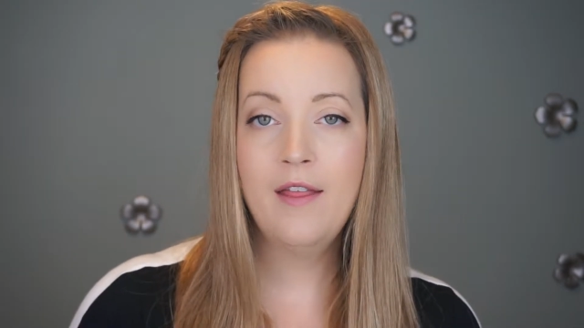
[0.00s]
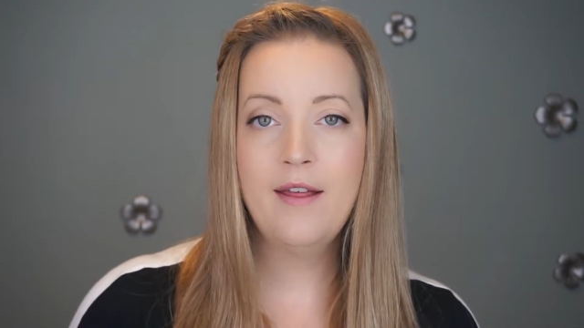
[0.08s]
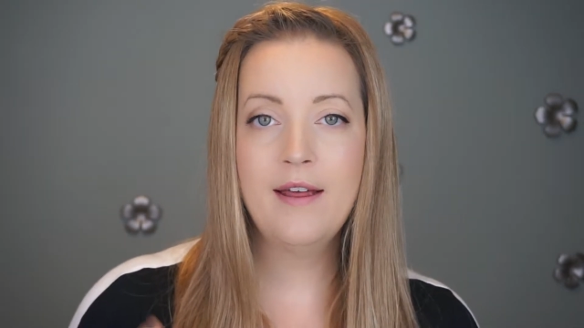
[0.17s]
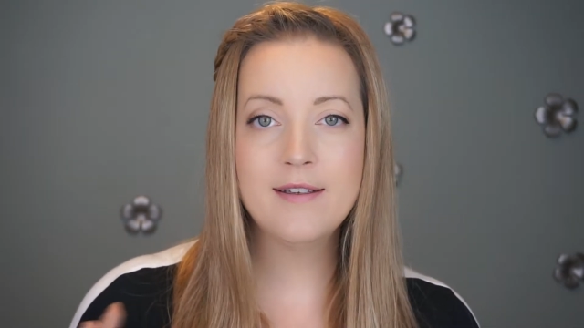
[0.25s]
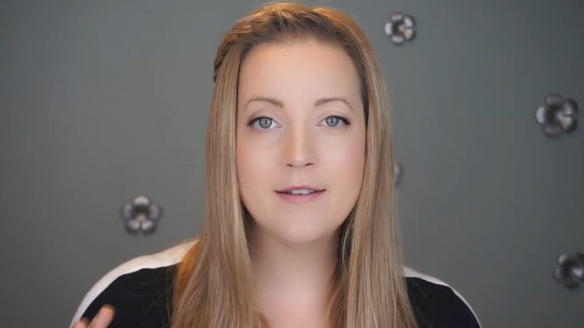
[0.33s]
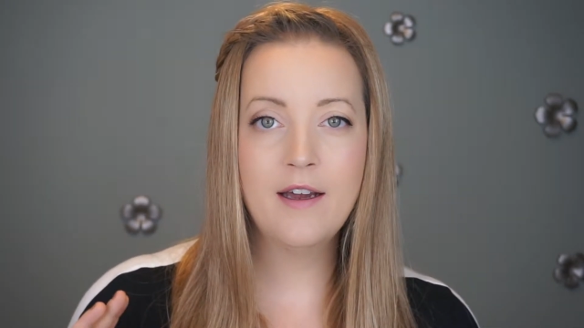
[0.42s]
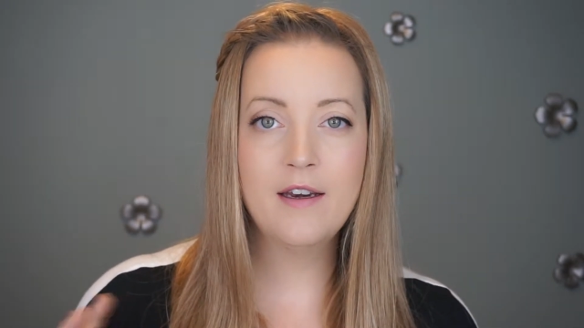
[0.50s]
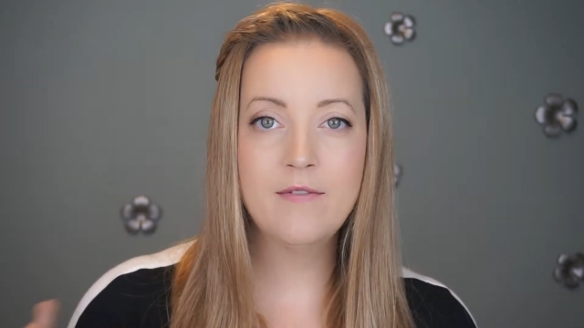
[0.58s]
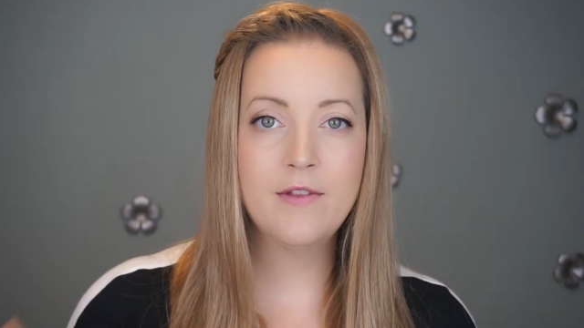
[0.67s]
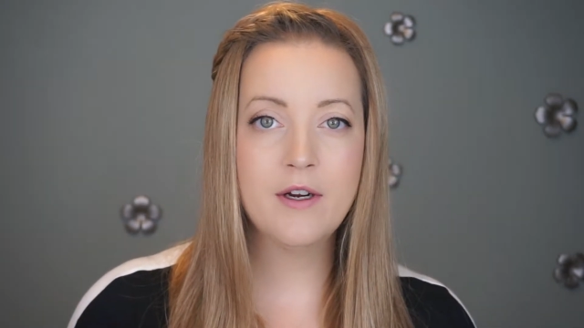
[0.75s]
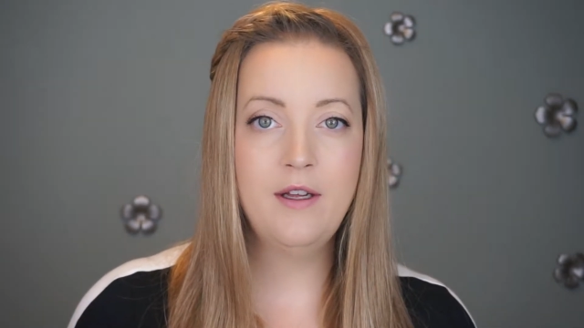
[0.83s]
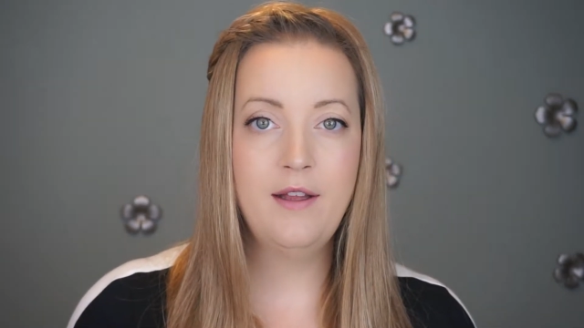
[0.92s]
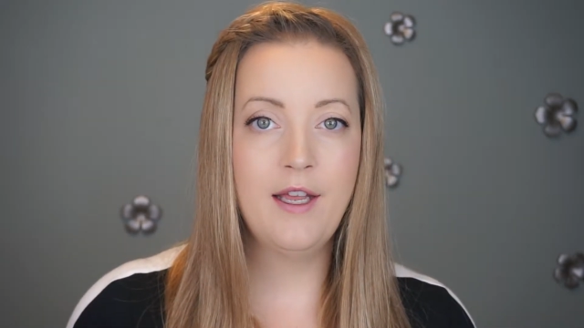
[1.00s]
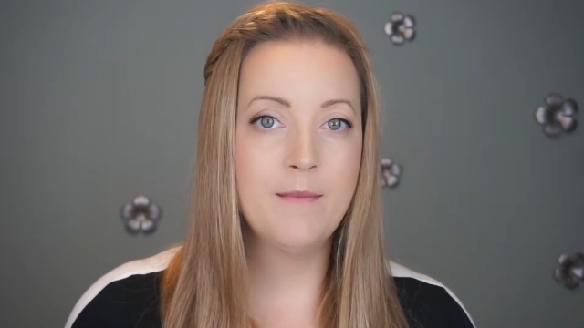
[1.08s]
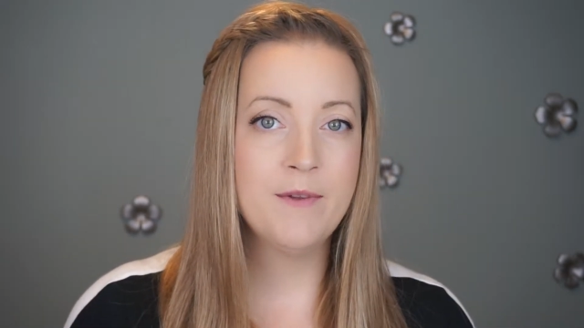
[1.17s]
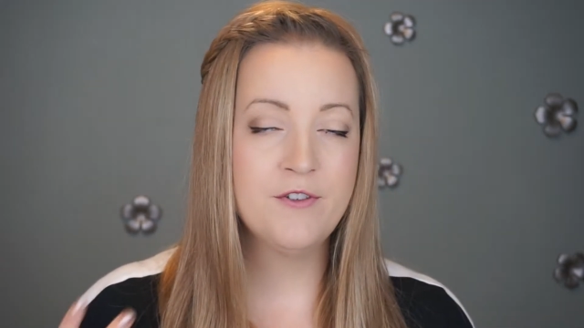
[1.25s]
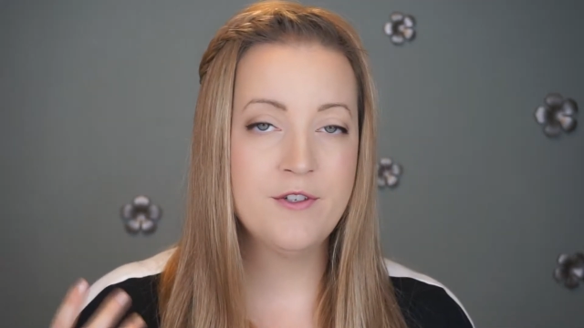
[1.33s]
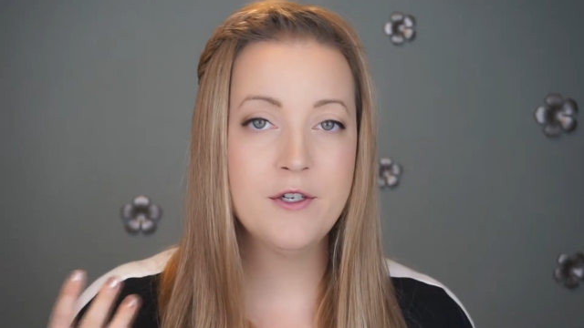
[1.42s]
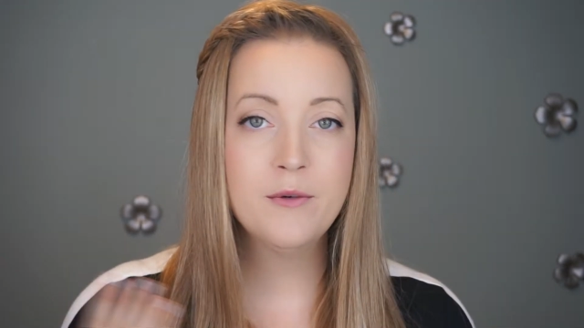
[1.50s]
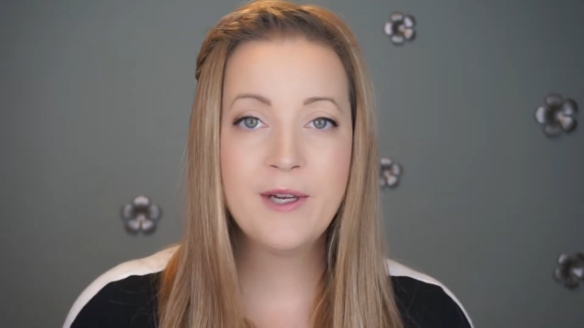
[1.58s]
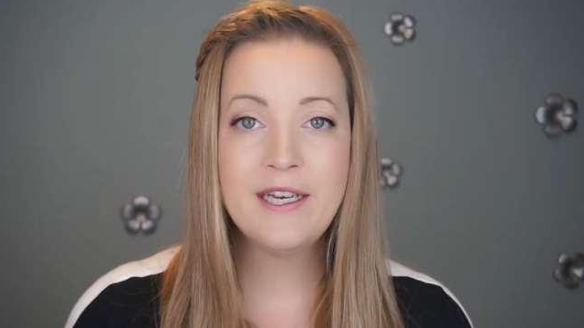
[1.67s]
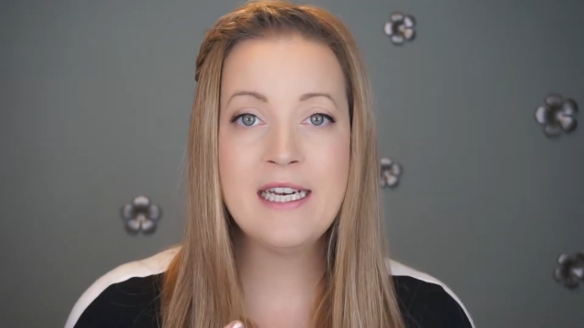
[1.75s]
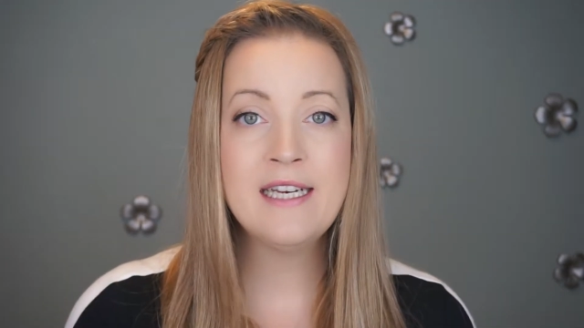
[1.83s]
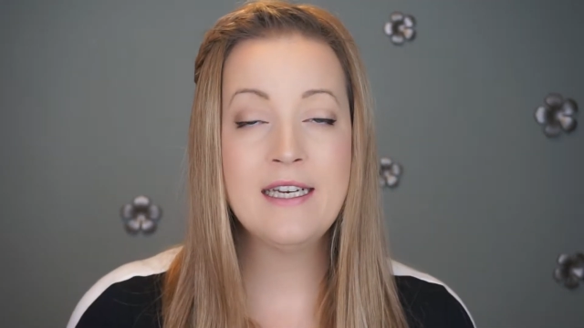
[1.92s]
and that is kind of their claim. There's an
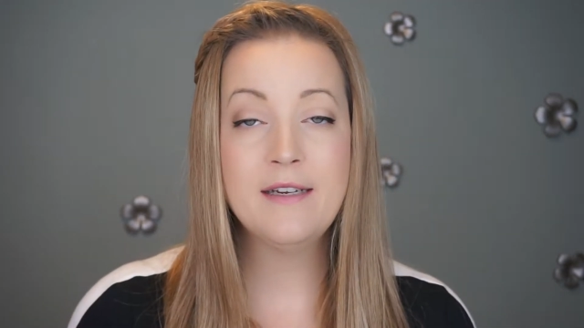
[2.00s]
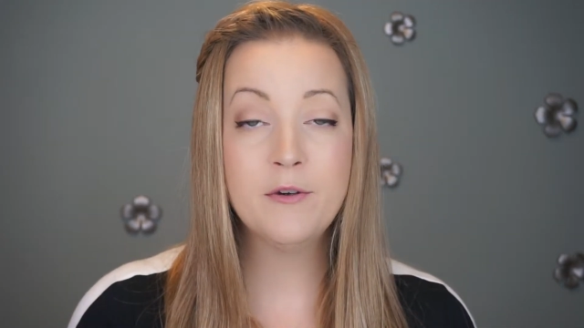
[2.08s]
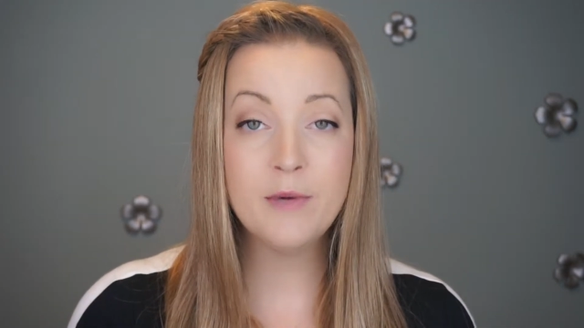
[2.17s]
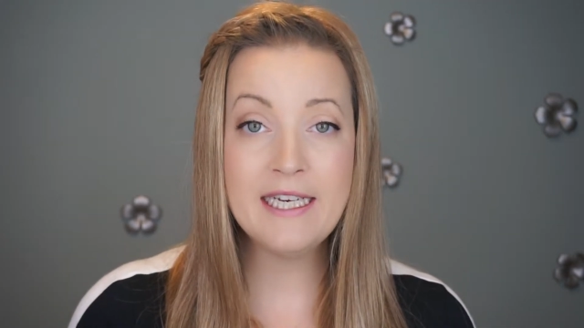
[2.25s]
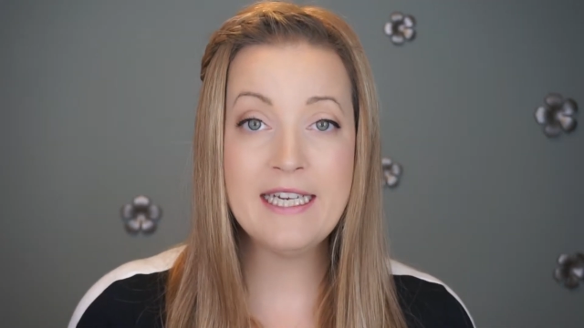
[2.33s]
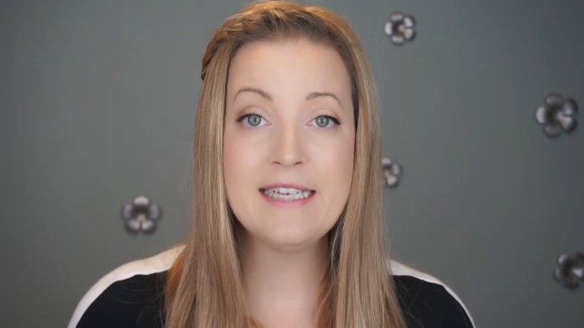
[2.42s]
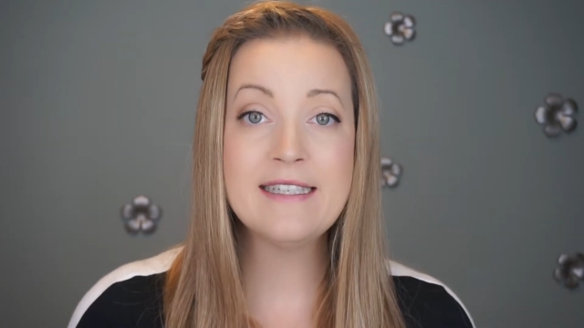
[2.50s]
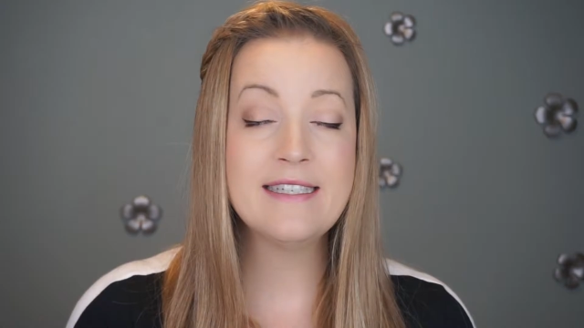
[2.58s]
ingredient